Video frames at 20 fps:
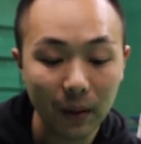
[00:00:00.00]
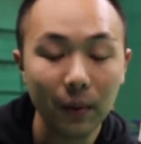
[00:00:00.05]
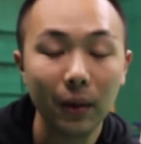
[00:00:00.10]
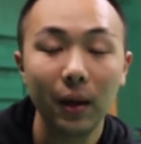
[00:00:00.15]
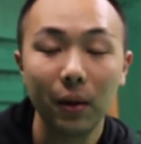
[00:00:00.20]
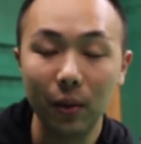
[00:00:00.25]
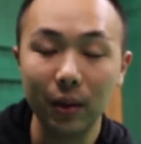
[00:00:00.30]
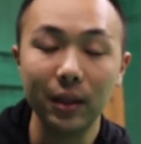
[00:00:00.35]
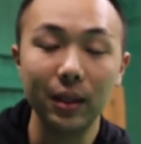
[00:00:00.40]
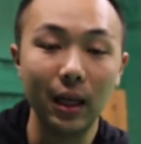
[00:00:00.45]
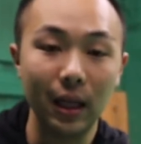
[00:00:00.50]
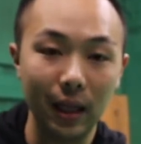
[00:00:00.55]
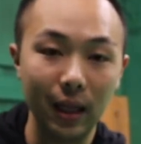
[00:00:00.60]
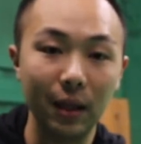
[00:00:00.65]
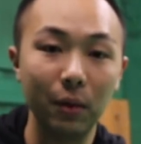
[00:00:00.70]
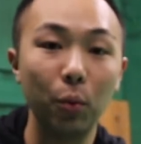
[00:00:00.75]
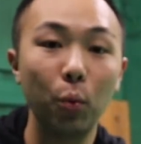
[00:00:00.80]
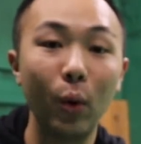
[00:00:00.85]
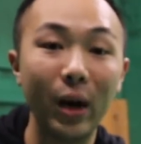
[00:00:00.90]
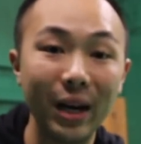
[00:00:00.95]

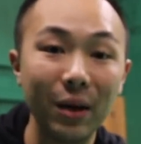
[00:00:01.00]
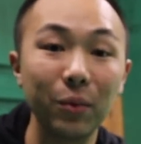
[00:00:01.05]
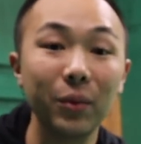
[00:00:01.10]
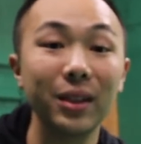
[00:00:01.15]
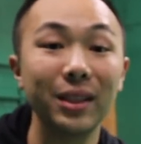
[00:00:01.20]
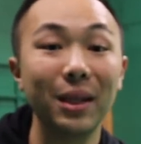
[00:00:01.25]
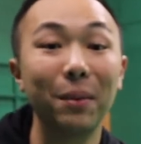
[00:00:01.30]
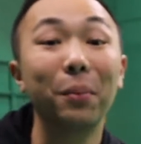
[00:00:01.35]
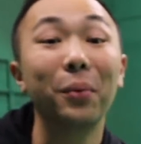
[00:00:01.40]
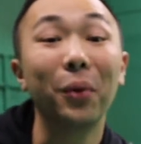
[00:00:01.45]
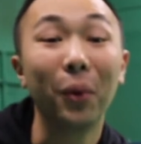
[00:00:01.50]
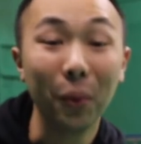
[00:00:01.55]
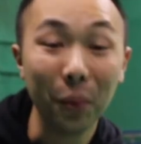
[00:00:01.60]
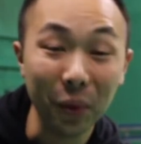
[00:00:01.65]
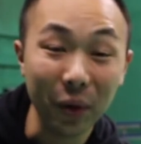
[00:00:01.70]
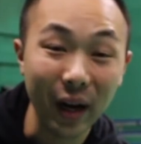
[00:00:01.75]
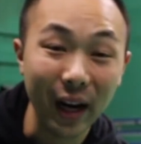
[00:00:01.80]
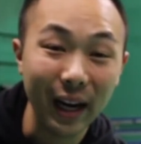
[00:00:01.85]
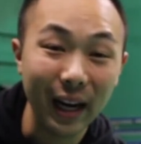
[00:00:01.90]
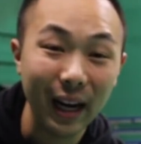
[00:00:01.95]
the weight was
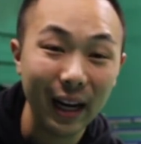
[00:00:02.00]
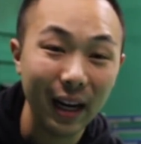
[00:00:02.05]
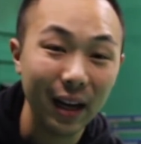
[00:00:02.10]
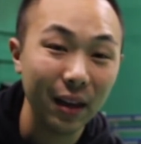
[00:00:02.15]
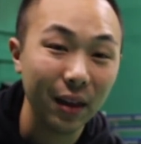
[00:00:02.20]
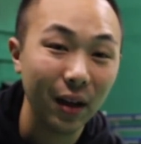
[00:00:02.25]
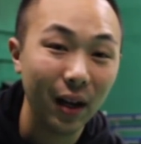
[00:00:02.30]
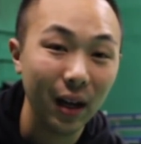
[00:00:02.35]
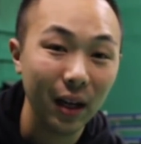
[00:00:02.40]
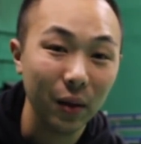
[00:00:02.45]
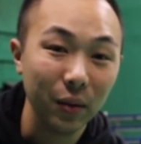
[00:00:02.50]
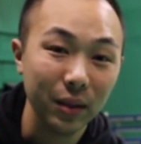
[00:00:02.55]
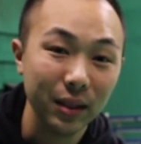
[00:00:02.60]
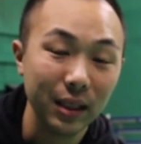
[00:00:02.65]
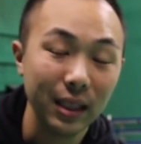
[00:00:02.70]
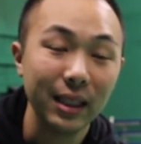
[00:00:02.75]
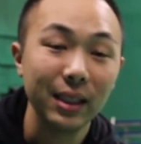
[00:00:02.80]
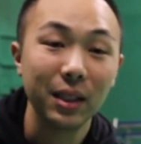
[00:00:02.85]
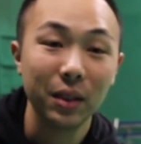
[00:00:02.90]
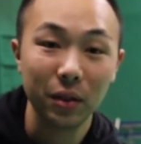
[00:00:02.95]
appropriate, and I thought it
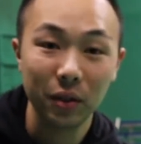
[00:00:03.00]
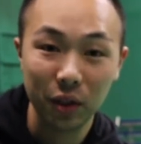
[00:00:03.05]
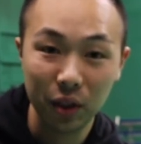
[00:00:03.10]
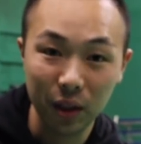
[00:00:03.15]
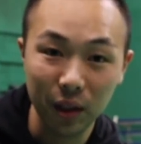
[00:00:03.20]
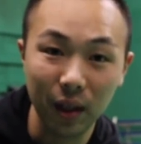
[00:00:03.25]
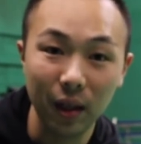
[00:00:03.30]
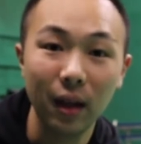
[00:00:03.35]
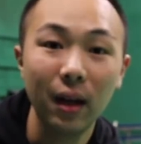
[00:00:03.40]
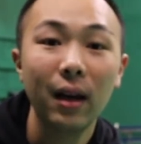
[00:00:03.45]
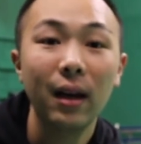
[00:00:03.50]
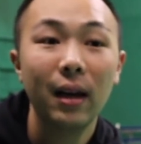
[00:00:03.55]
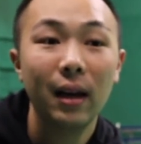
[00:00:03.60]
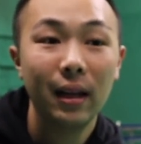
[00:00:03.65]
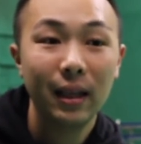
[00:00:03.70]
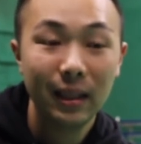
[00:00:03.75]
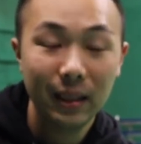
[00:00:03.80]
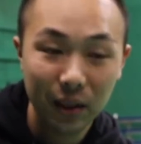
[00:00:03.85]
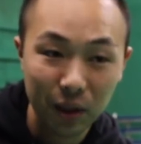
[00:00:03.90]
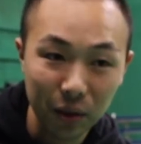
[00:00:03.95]
was easier to
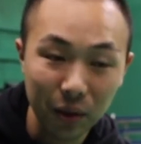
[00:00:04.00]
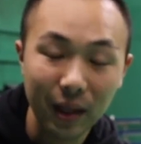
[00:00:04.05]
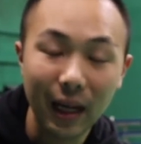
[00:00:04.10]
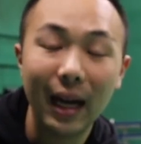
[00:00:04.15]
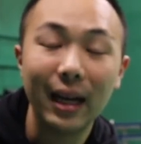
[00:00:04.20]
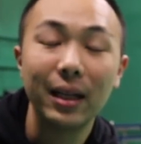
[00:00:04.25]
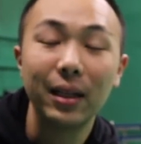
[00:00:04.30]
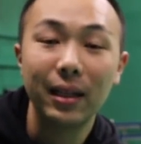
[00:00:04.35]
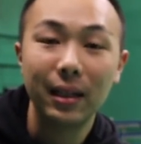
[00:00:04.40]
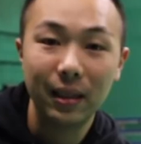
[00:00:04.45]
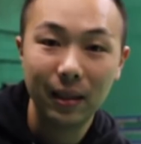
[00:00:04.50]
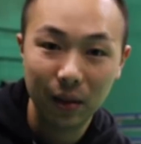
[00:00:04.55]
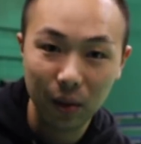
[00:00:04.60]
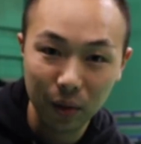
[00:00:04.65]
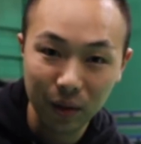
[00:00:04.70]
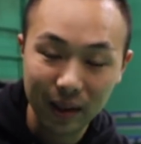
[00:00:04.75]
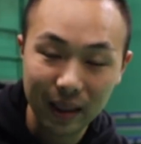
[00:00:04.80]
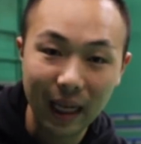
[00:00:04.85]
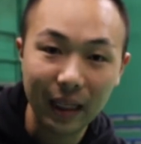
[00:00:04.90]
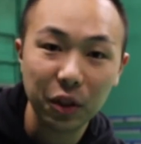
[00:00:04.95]
do
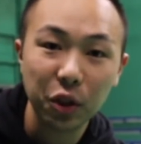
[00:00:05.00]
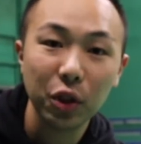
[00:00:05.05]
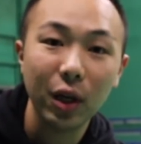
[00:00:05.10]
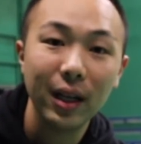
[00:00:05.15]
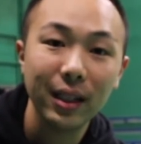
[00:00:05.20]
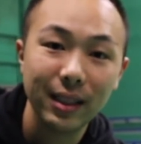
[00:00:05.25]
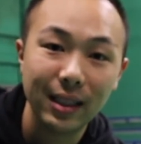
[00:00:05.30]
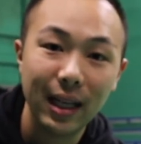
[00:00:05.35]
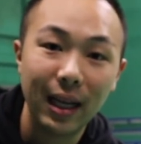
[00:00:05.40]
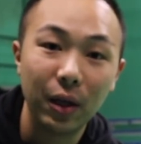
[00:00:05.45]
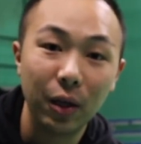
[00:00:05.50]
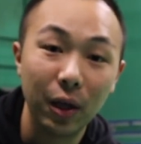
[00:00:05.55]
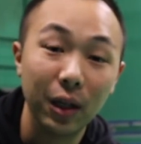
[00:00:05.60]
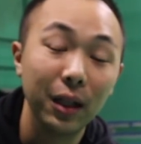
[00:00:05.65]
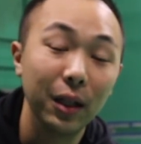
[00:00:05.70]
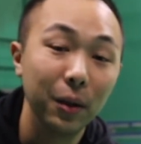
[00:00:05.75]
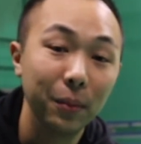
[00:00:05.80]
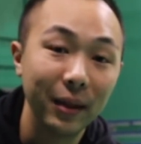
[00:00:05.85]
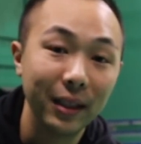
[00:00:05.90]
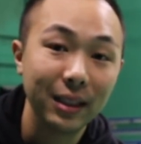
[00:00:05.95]
those net shots that are a
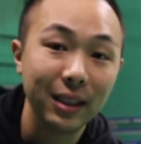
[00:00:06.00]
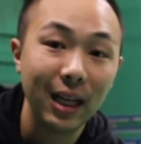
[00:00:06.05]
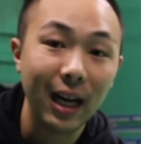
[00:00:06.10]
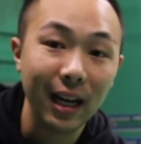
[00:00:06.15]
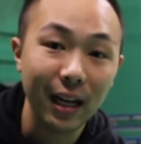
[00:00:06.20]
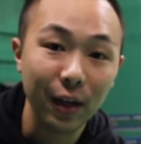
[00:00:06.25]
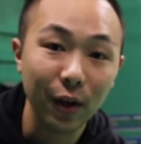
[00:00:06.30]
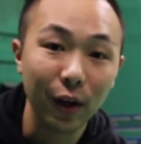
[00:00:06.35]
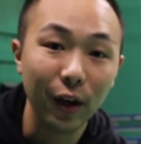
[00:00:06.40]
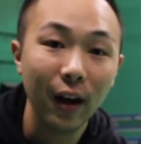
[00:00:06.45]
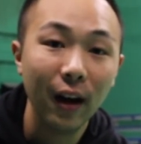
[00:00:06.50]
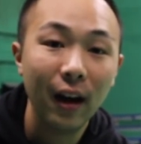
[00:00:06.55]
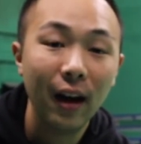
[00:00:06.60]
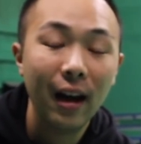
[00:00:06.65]
little bit tighter.